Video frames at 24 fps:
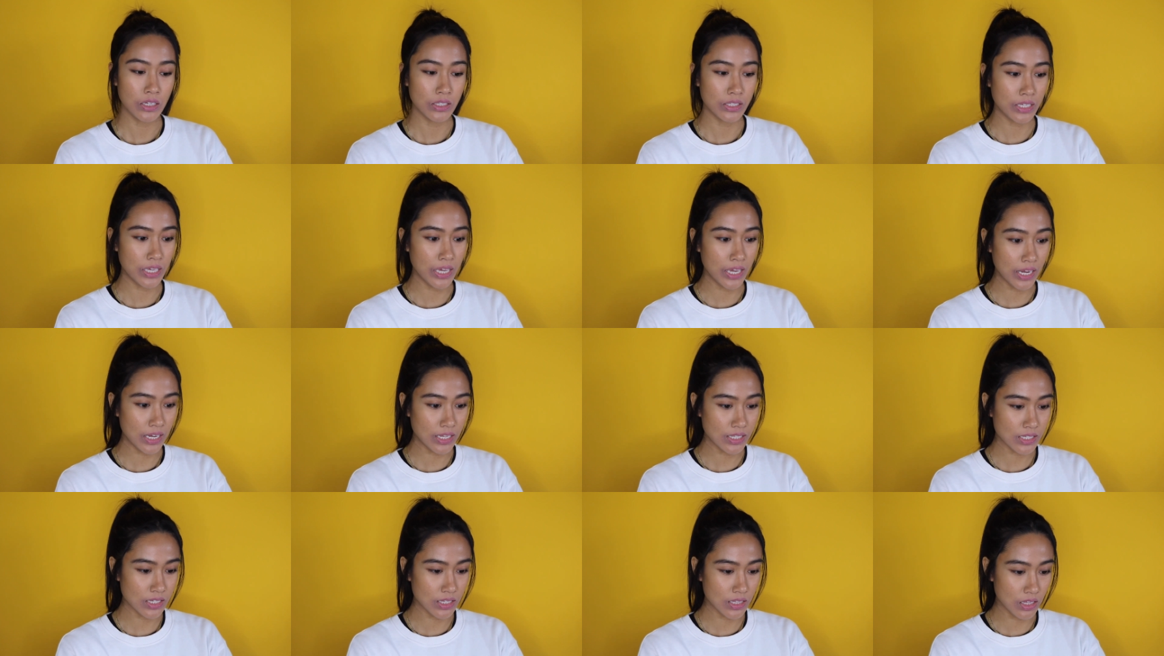
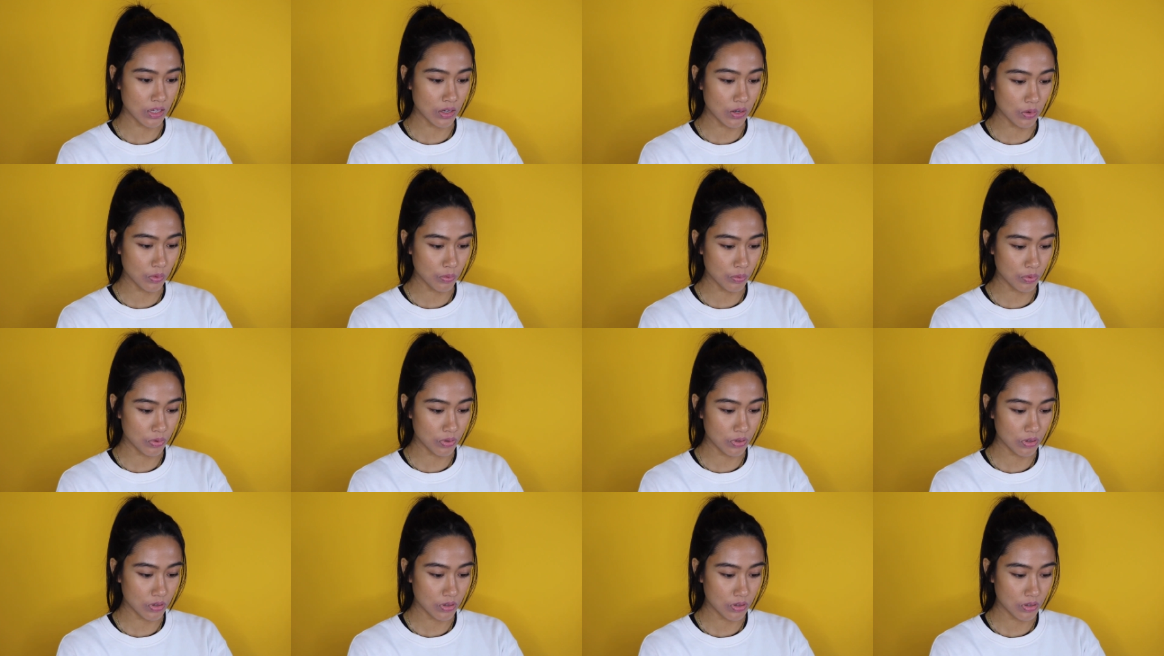cantaloupe,
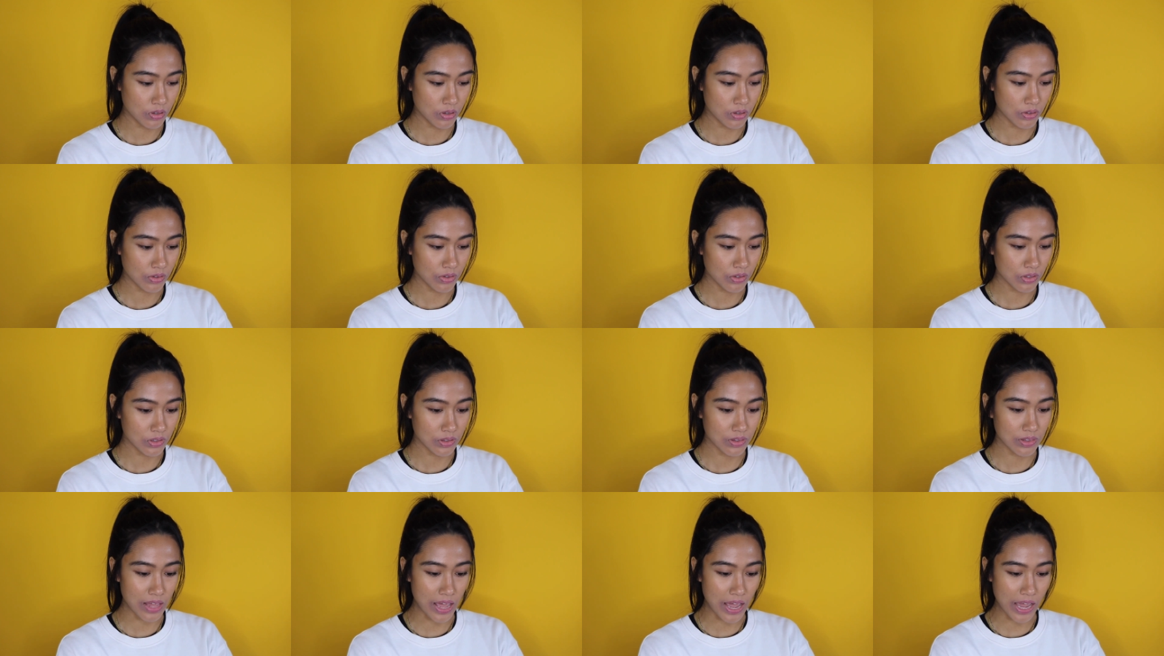
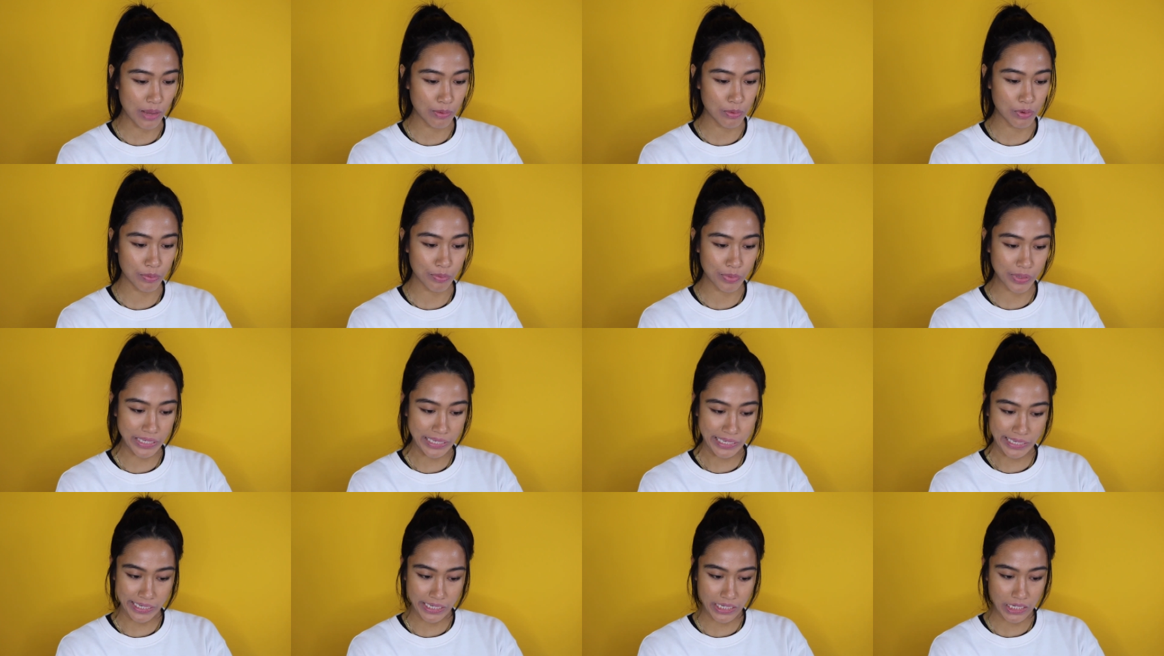lima
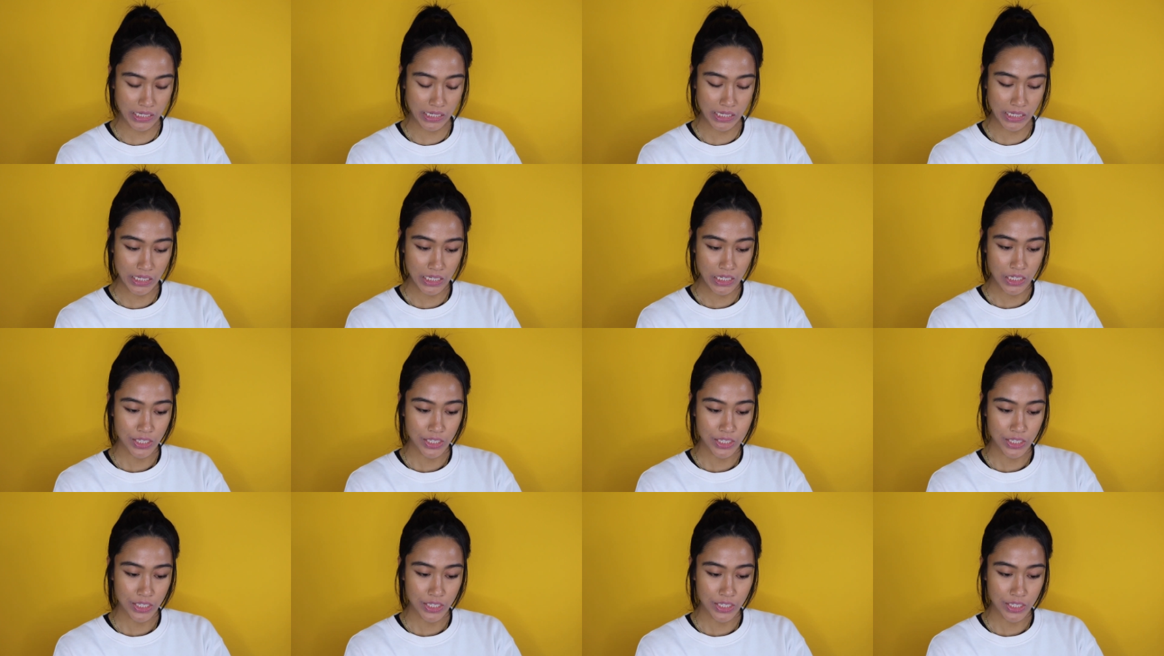bean,